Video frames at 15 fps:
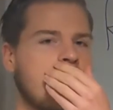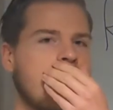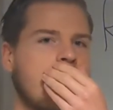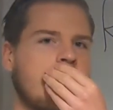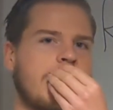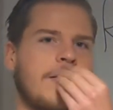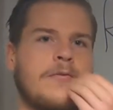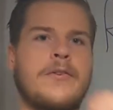
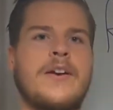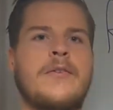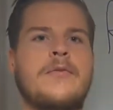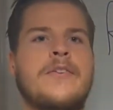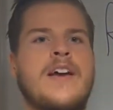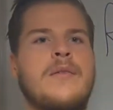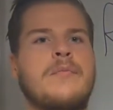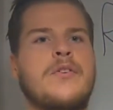ourselves
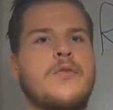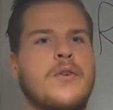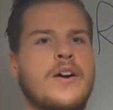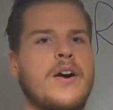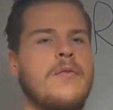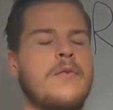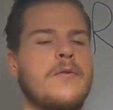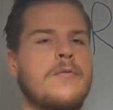enough time to
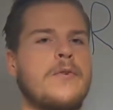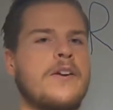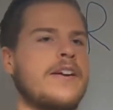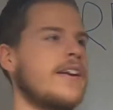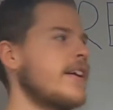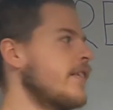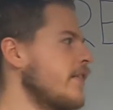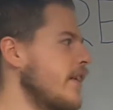recover for the
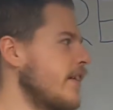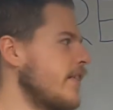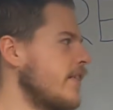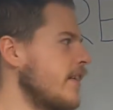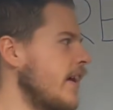next set.